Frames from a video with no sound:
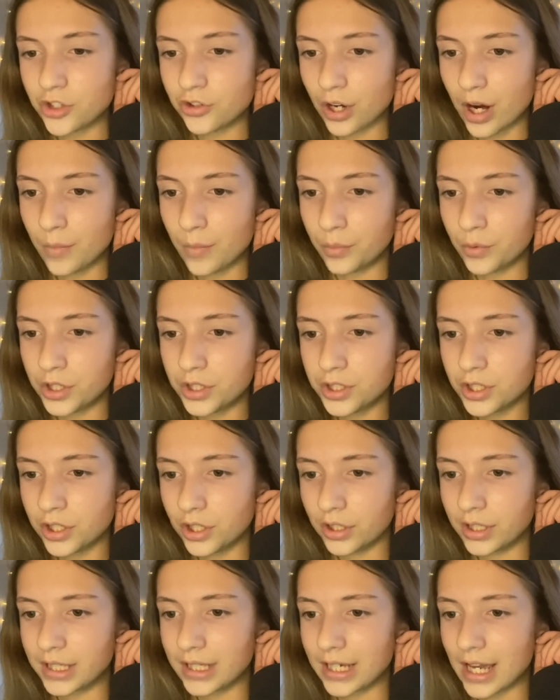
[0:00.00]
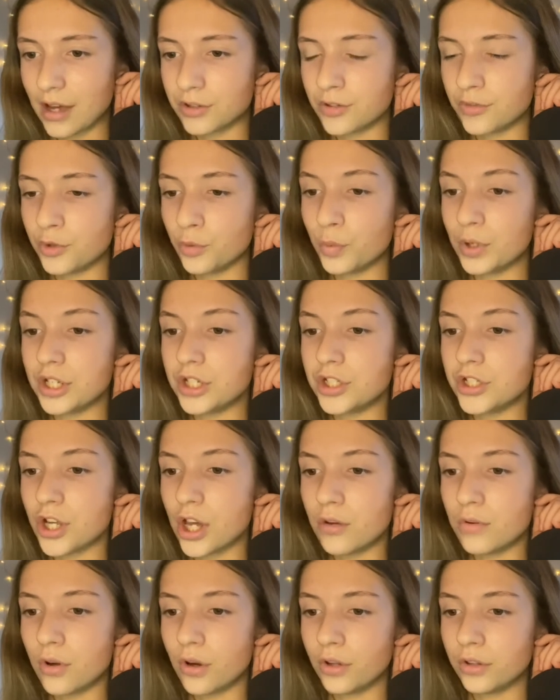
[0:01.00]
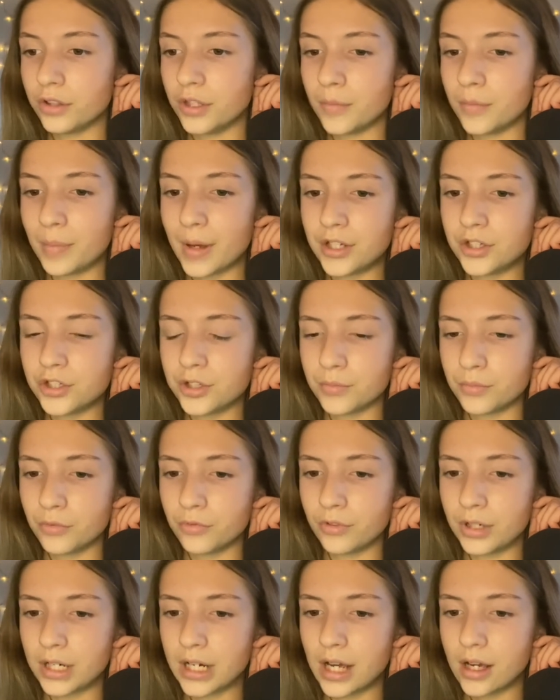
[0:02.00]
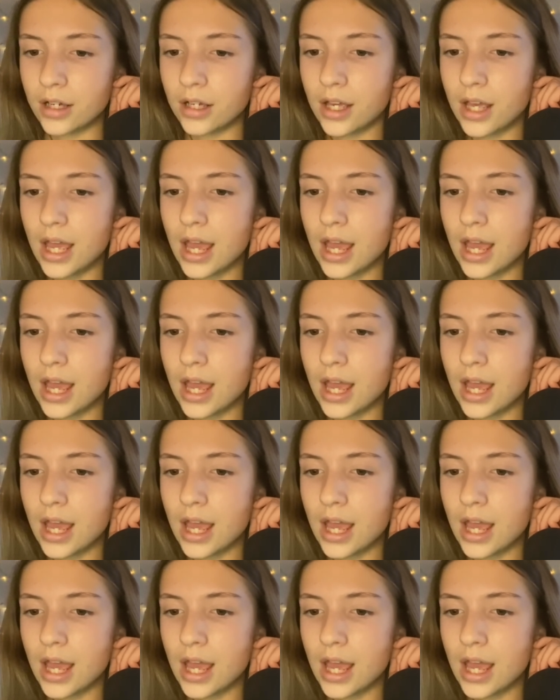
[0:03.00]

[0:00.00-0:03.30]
Trapwood, looking out of the window on the Pension Maria